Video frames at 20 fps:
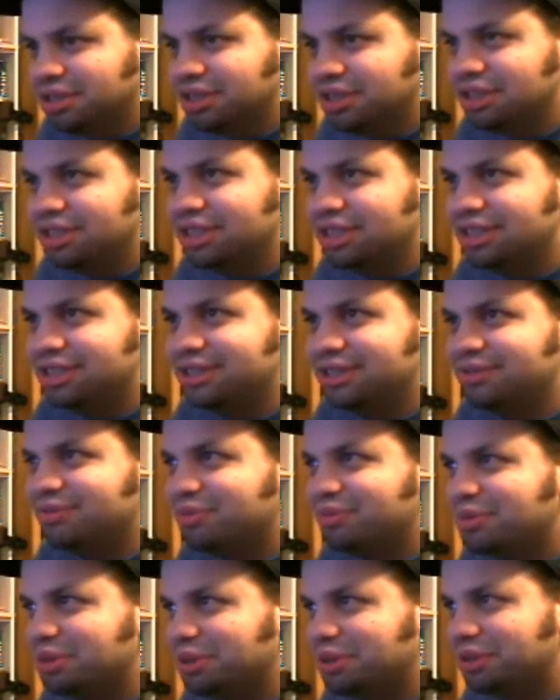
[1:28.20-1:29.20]
This is
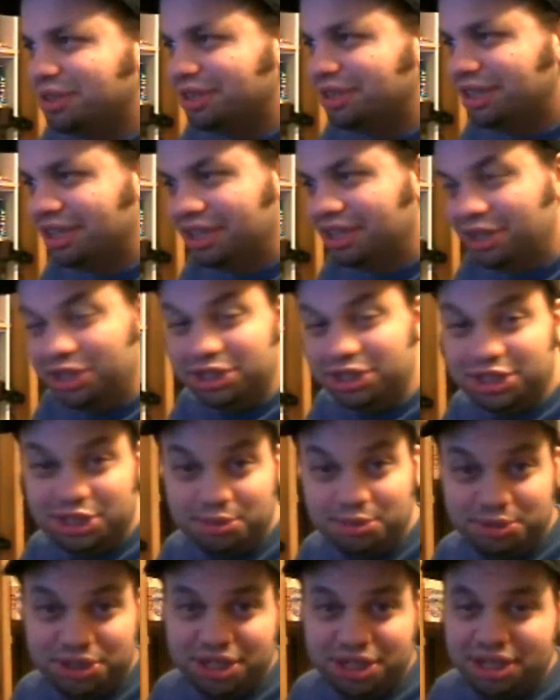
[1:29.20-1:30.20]
this is
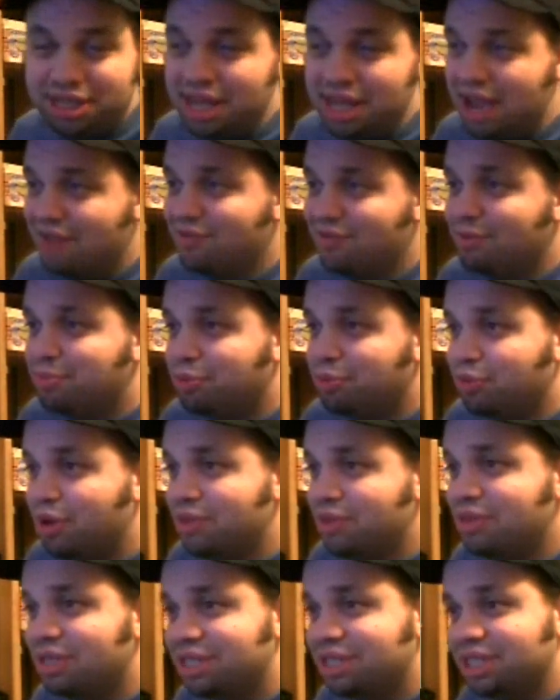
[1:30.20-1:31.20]
some shit they have in
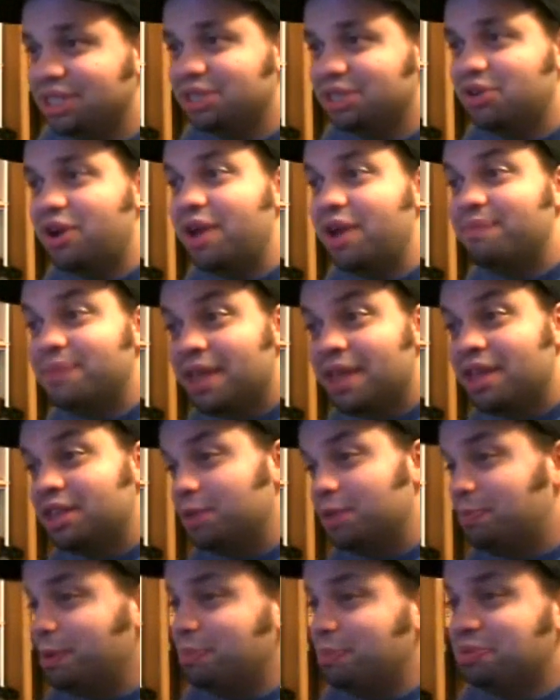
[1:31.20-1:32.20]
parentheses. All right,
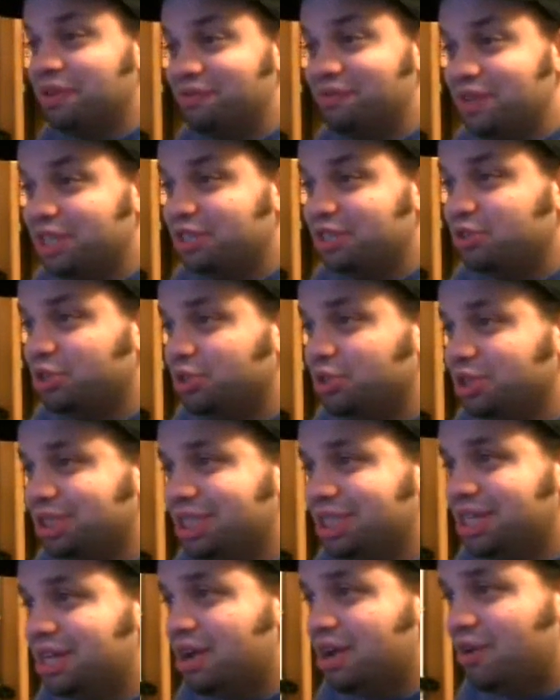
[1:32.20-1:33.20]
the people of Israel
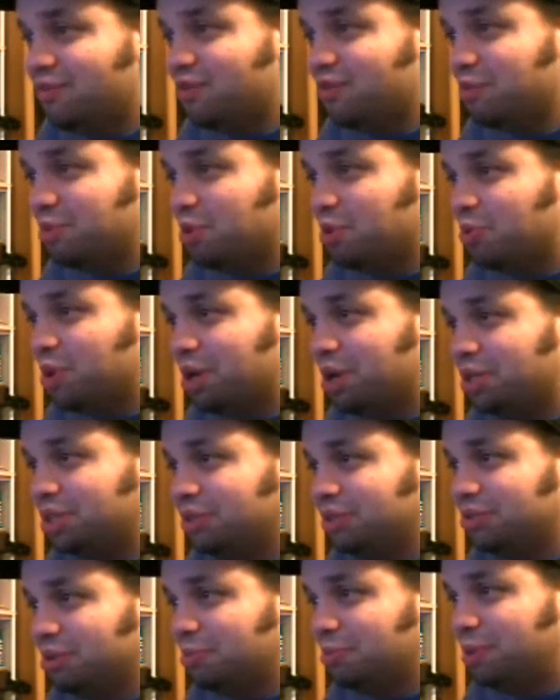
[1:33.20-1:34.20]
set out from the wells
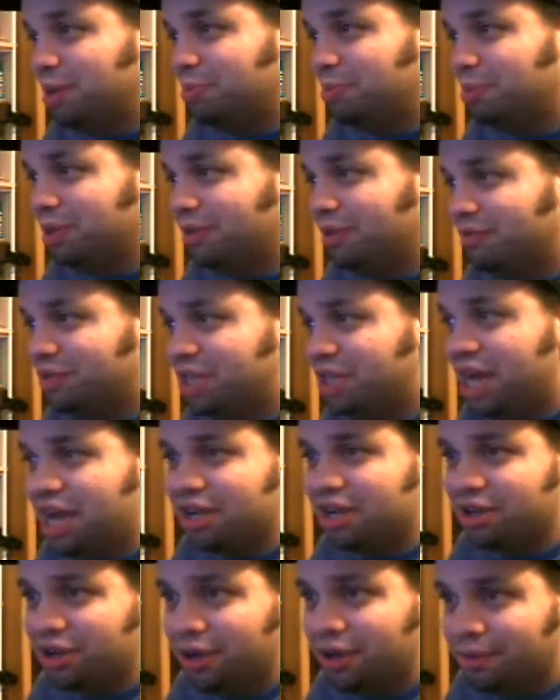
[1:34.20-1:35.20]
of the people of
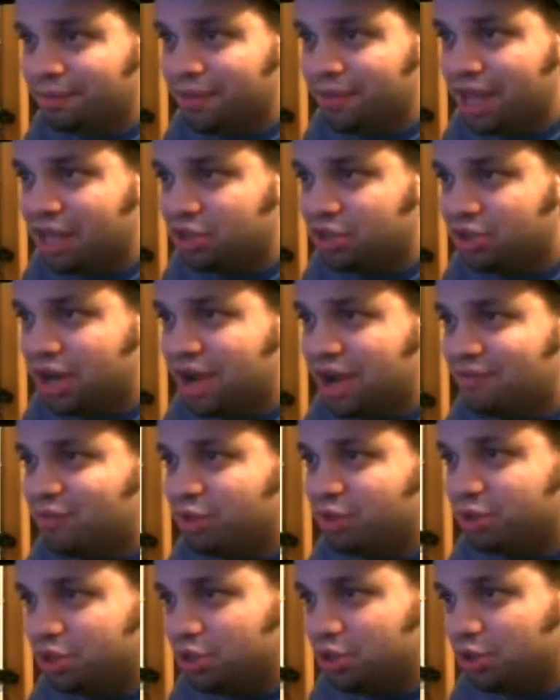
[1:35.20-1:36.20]
Jaakan and
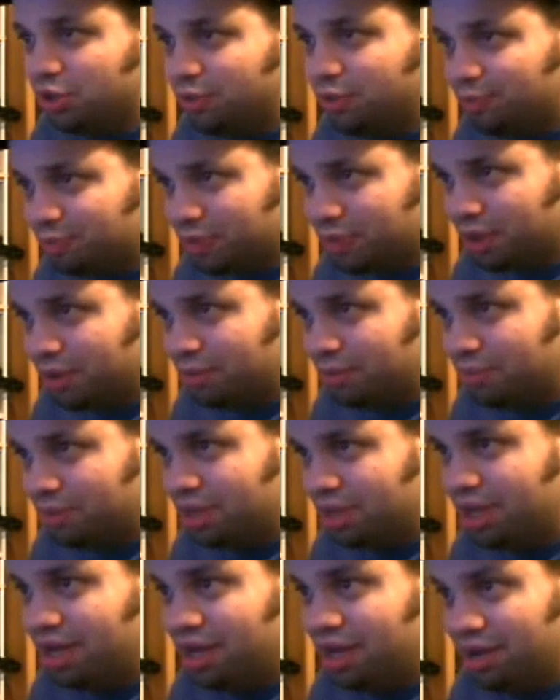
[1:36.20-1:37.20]
traveled to
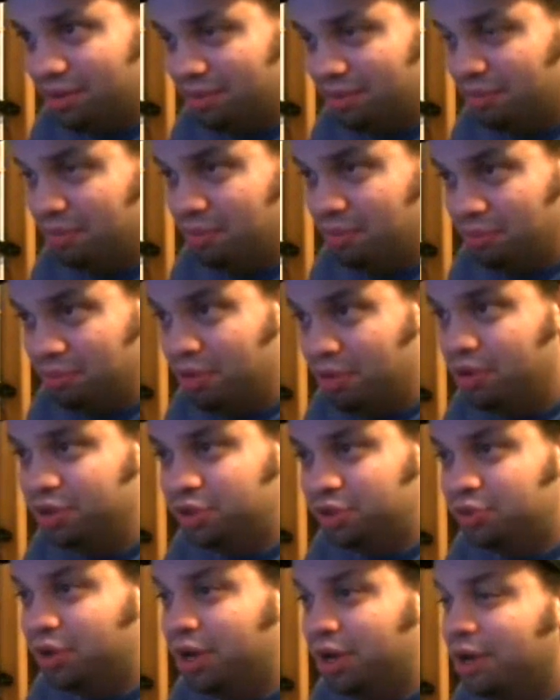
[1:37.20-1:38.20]
uh,
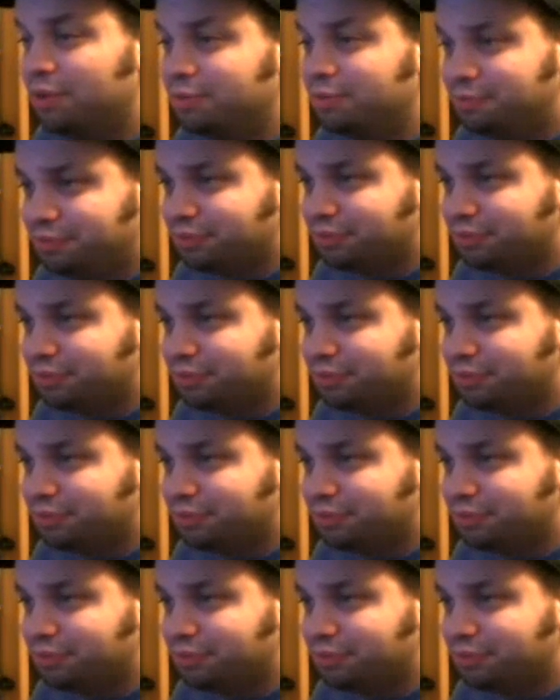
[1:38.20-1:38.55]
Mosra,